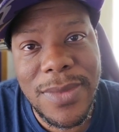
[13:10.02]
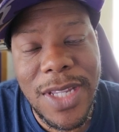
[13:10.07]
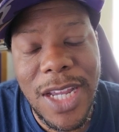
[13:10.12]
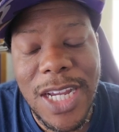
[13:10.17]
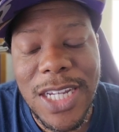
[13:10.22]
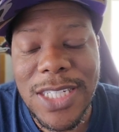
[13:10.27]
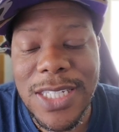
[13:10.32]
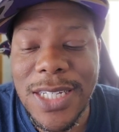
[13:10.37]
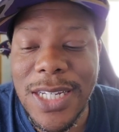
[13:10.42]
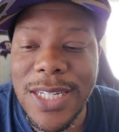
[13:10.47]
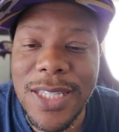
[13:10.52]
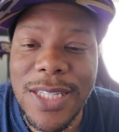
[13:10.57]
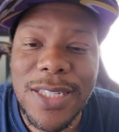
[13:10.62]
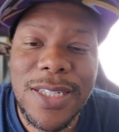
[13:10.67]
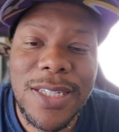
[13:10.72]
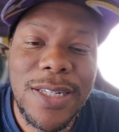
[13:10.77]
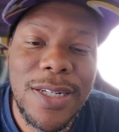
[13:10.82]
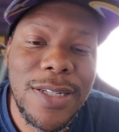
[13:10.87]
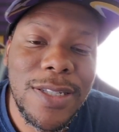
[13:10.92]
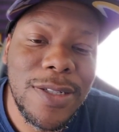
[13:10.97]
I said
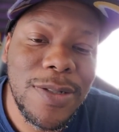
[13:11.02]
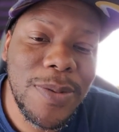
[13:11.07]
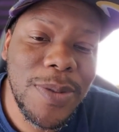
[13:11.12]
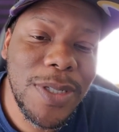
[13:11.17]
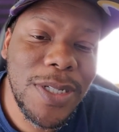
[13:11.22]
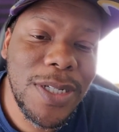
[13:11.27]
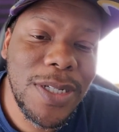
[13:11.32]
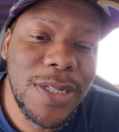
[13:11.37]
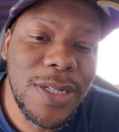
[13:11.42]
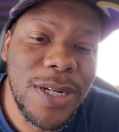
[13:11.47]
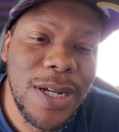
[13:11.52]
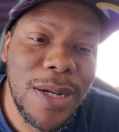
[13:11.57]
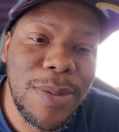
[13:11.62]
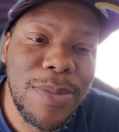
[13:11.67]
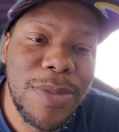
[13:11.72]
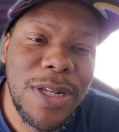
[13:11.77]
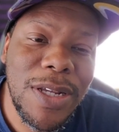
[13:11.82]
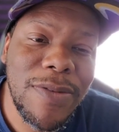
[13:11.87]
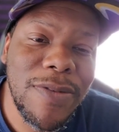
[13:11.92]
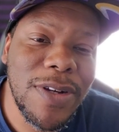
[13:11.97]
this in a tweet. I
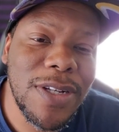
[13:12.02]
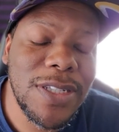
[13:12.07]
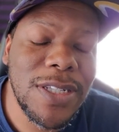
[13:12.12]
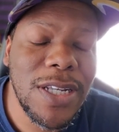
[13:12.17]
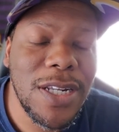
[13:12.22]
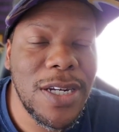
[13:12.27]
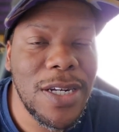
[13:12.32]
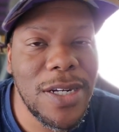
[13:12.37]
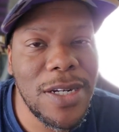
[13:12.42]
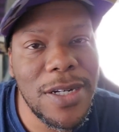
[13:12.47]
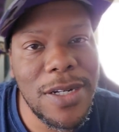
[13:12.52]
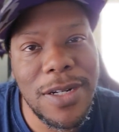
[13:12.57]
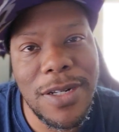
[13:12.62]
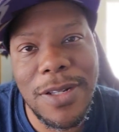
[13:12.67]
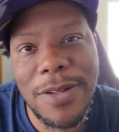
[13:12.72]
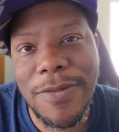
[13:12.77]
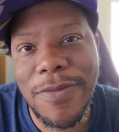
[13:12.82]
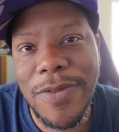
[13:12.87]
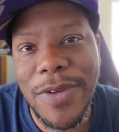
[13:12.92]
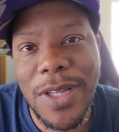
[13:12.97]
believe I said in
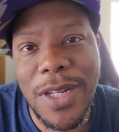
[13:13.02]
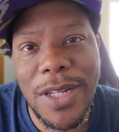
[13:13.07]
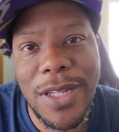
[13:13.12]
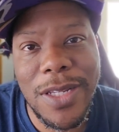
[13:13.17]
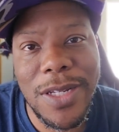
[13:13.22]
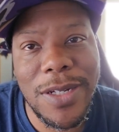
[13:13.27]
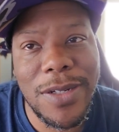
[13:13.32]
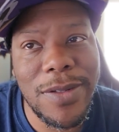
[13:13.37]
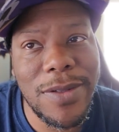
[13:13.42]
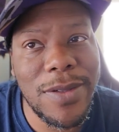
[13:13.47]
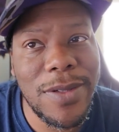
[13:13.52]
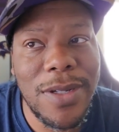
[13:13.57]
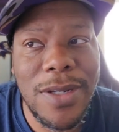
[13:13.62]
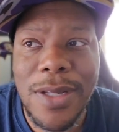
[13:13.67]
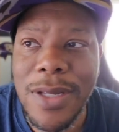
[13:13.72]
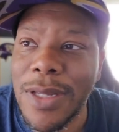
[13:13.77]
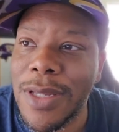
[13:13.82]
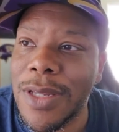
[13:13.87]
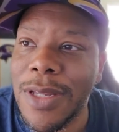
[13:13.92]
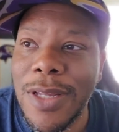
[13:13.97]
another video.
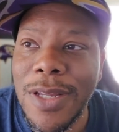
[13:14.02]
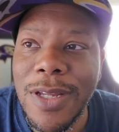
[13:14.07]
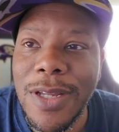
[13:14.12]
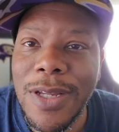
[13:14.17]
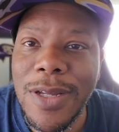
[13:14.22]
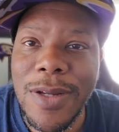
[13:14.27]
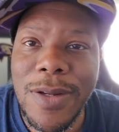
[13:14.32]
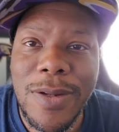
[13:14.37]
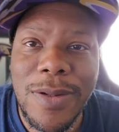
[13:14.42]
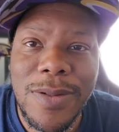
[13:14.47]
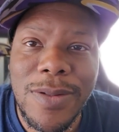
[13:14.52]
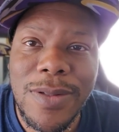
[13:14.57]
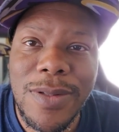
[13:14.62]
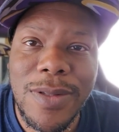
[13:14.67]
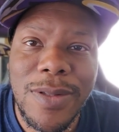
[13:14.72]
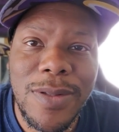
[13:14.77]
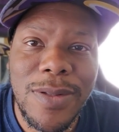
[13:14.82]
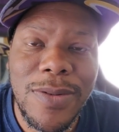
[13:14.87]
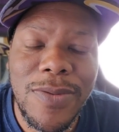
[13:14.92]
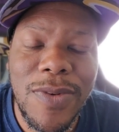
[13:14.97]

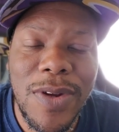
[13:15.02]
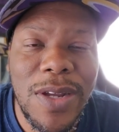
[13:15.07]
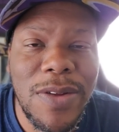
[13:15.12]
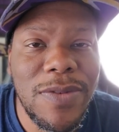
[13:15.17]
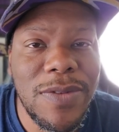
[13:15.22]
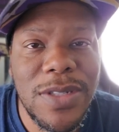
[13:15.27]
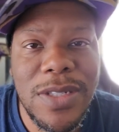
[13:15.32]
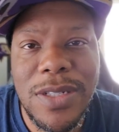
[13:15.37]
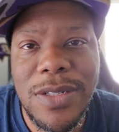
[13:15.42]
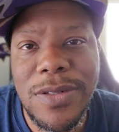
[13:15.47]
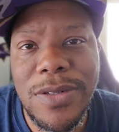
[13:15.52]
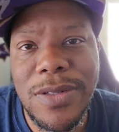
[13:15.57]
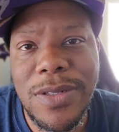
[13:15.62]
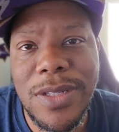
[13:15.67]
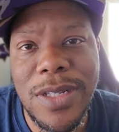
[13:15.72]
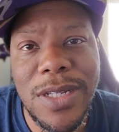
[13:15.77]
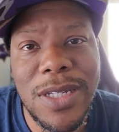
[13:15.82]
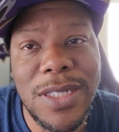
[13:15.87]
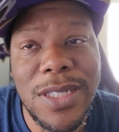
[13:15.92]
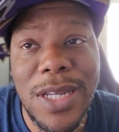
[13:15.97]
Ravens lose
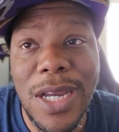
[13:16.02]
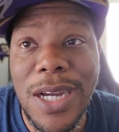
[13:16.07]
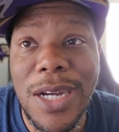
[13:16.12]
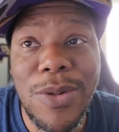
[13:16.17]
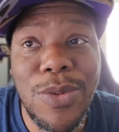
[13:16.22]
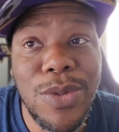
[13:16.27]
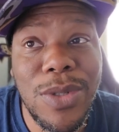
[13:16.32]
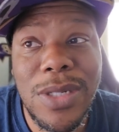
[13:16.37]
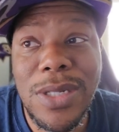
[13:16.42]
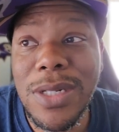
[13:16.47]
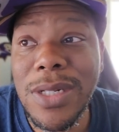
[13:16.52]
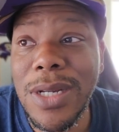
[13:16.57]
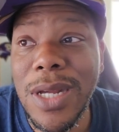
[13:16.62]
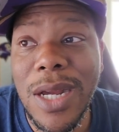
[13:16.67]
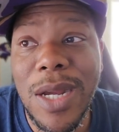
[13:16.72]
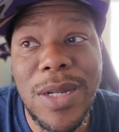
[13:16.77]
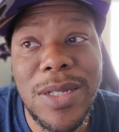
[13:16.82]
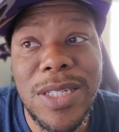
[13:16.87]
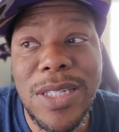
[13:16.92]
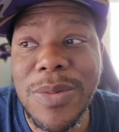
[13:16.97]
this, I would.
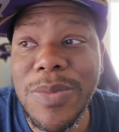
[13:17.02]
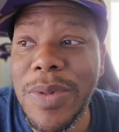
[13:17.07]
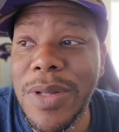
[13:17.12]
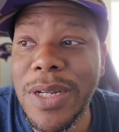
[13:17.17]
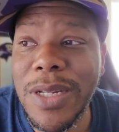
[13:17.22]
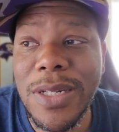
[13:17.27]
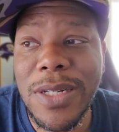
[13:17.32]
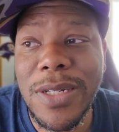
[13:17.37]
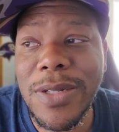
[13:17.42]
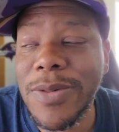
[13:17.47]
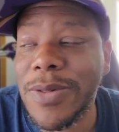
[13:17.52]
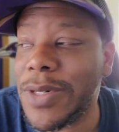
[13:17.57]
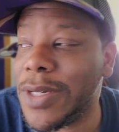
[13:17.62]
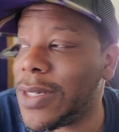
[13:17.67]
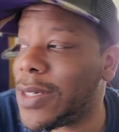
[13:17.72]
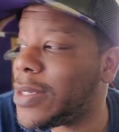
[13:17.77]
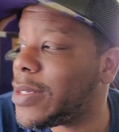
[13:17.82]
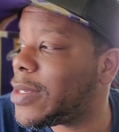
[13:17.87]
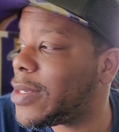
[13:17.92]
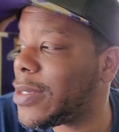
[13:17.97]
I just like, you know
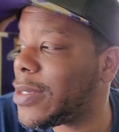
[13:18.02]
what?